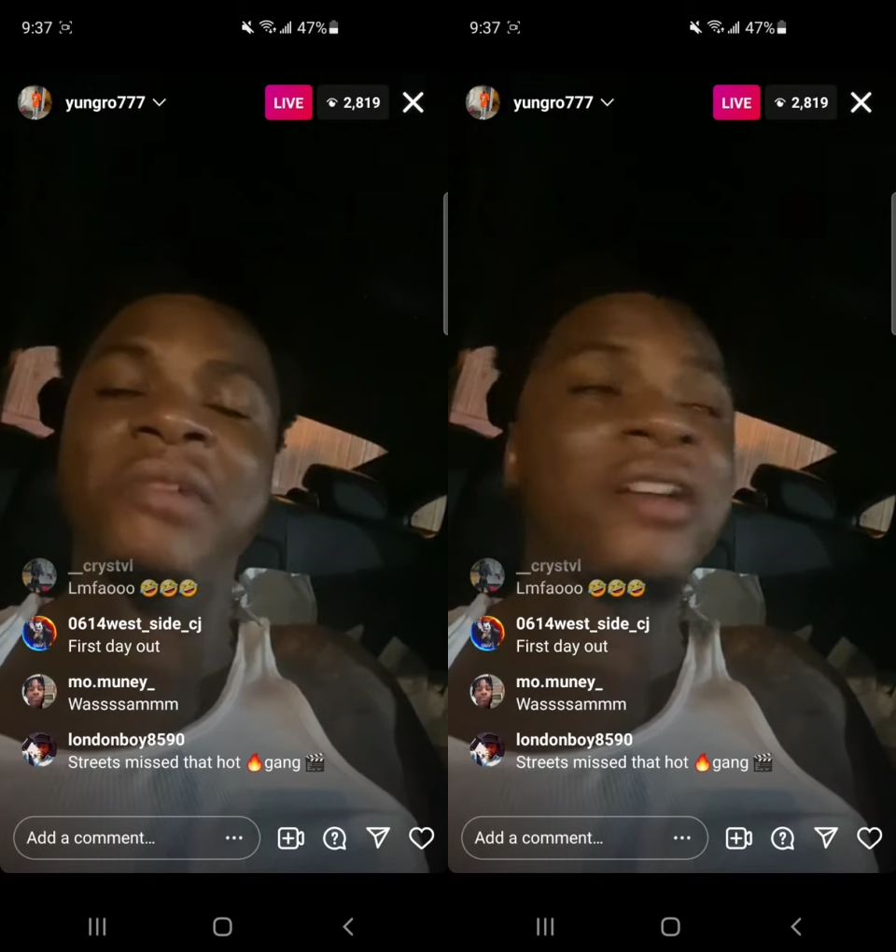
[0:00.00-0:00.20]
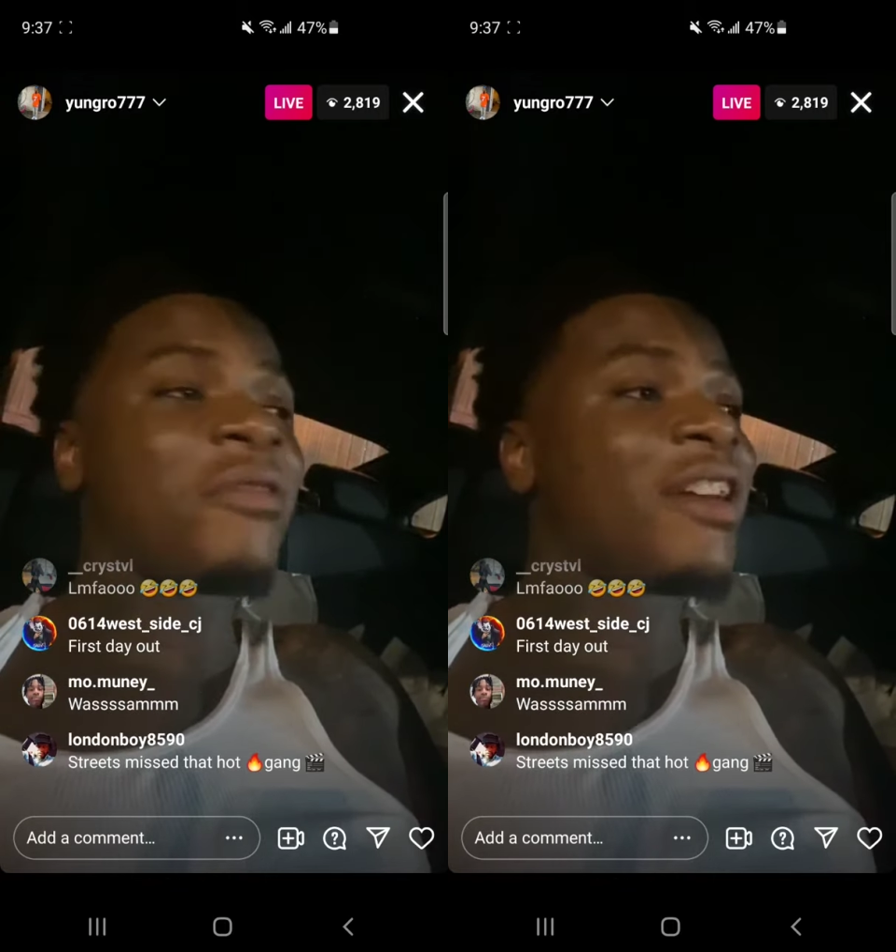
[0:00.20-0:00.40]

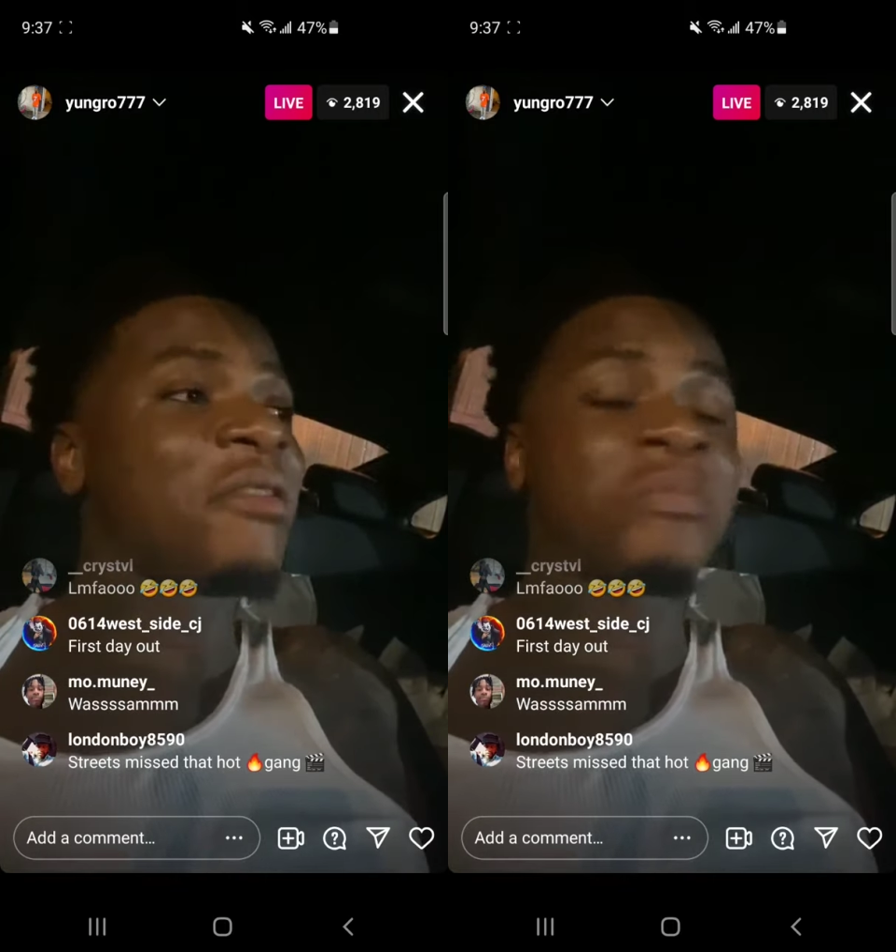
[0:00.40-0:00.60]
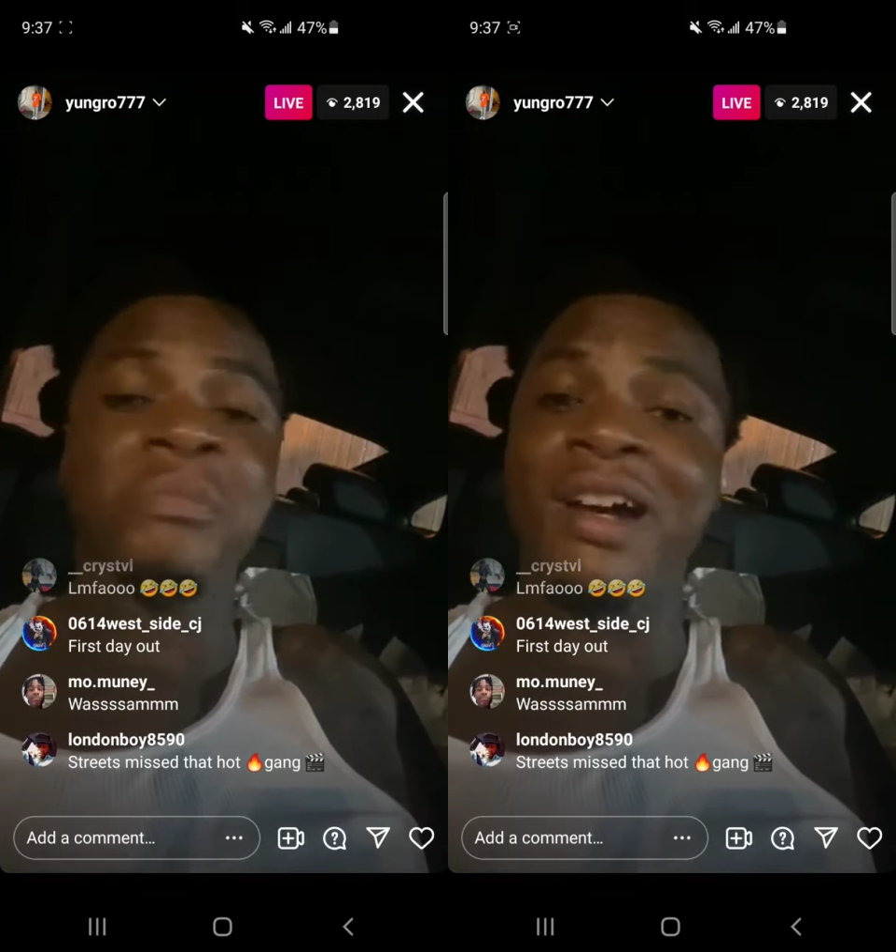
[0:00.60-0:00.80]
Man, like, where
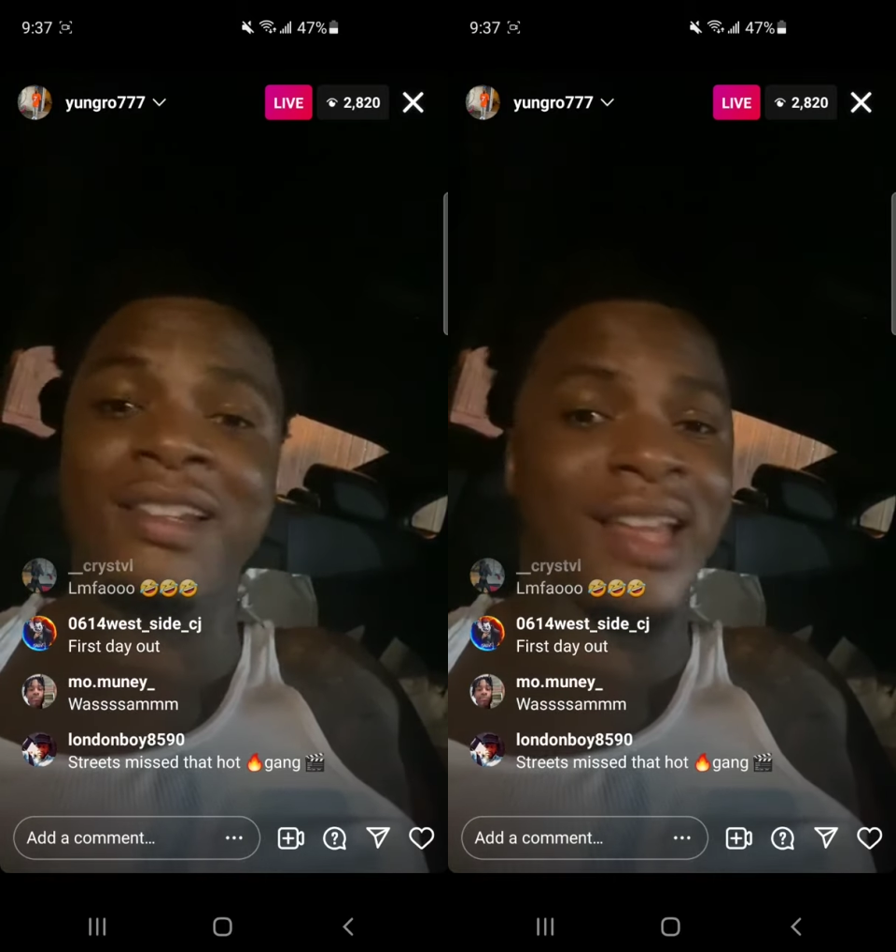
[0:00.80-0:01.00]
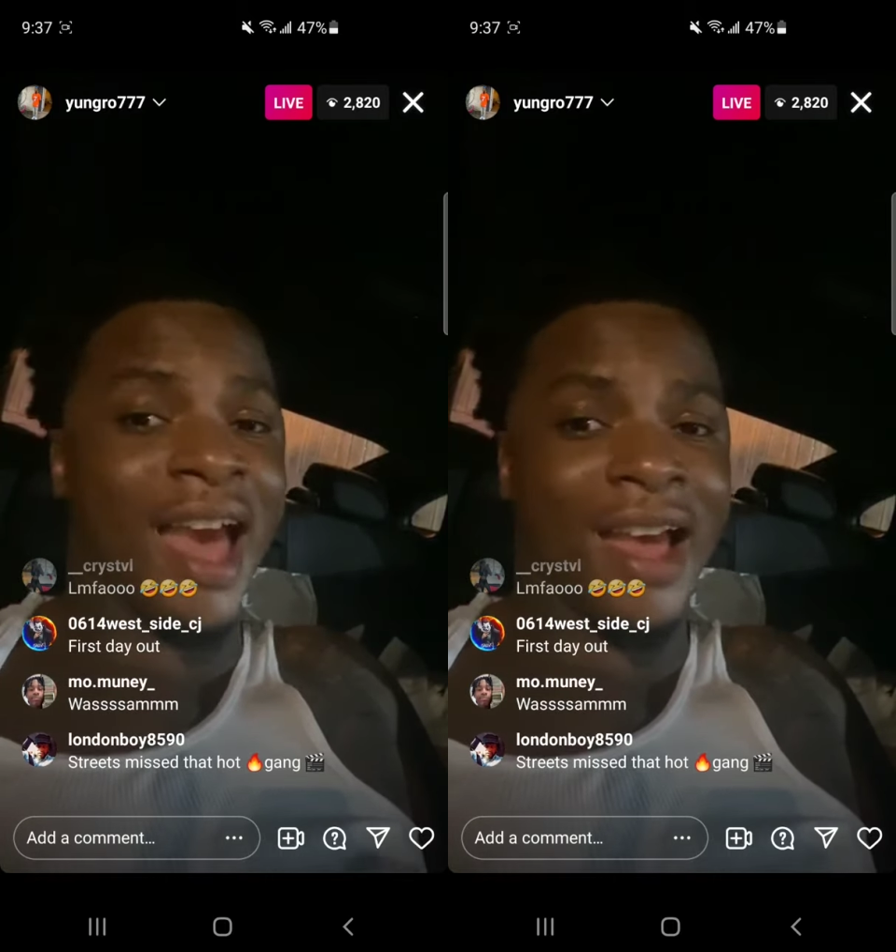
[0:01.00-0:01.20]
the
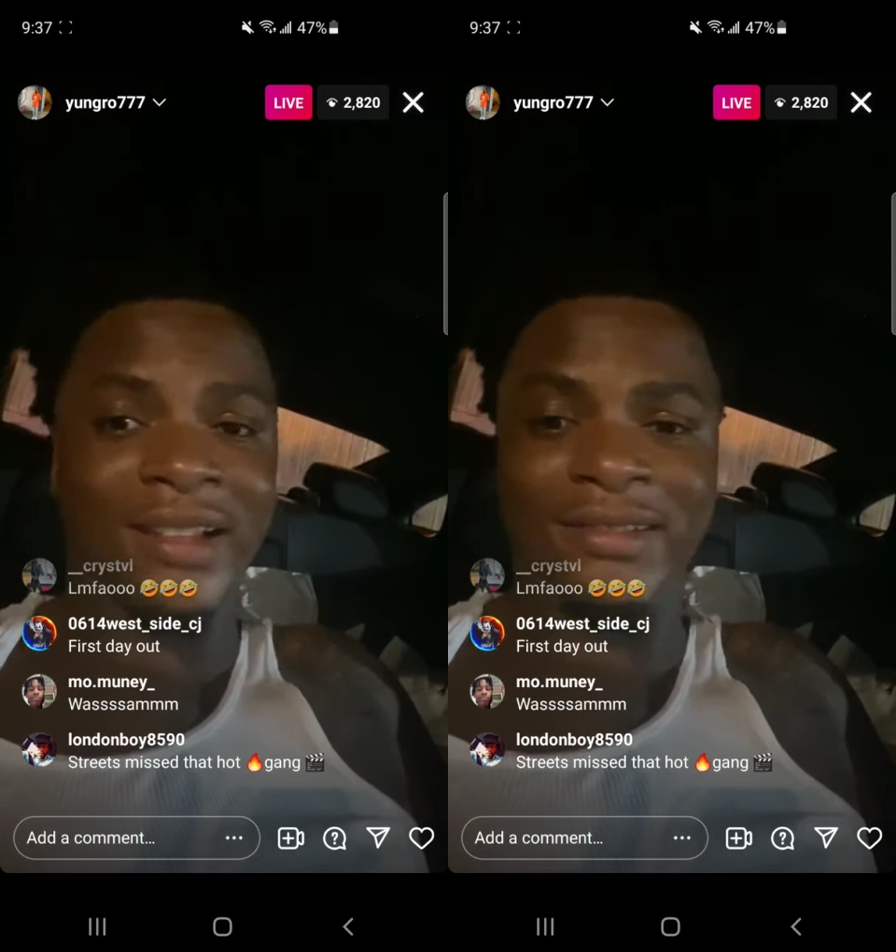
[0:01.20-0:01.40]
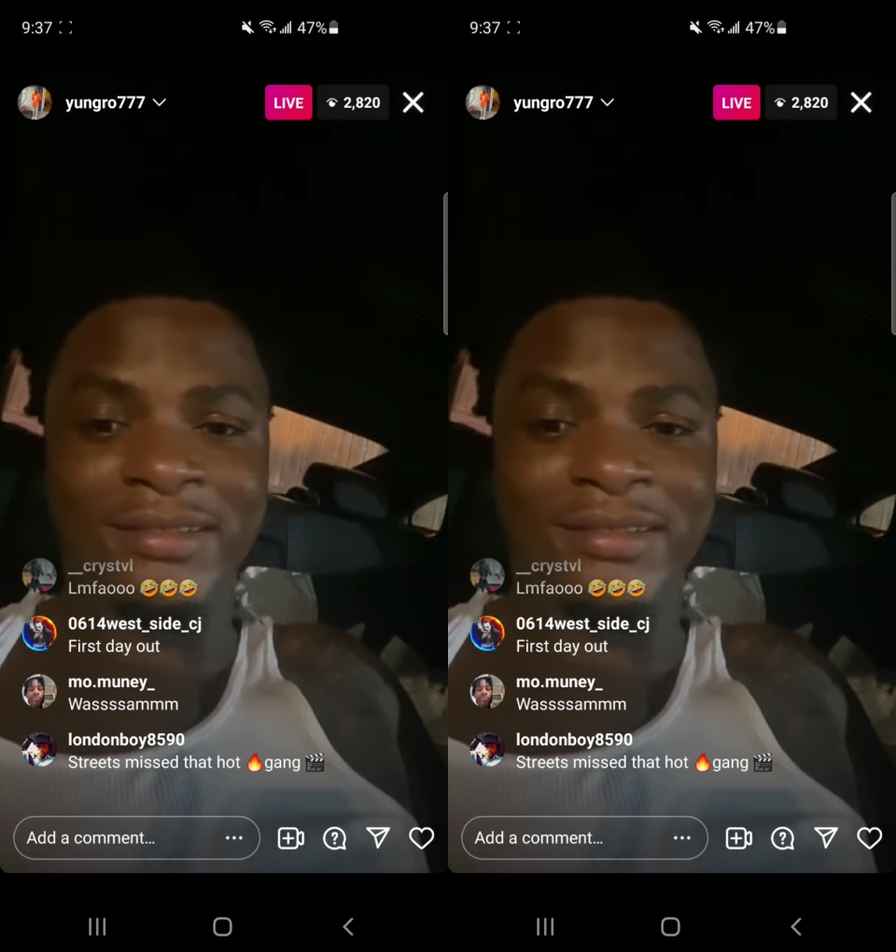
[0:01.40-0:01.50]
money at?